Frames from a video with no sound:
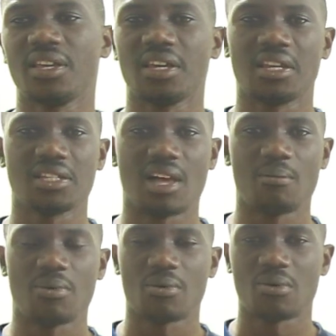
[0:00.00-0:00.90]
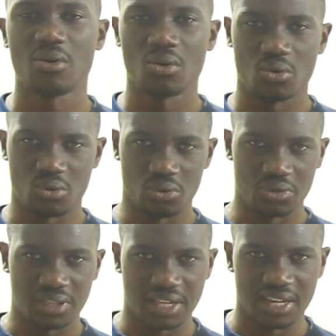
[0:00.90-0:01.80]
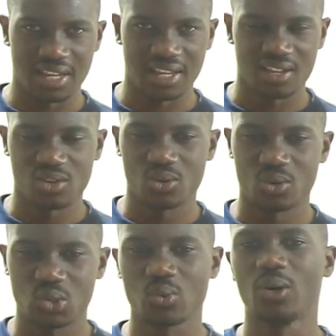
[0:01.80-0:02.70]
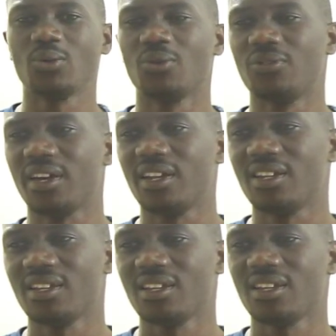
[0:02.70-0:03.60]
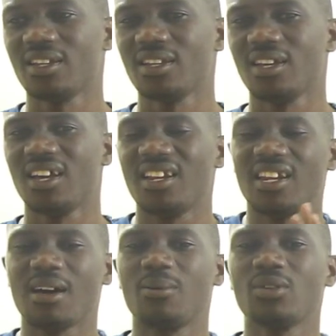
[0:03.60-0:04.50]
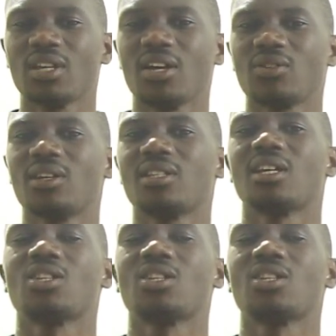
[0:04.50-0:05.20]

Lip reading: an example, root 3, square root of n. Any number which has no exact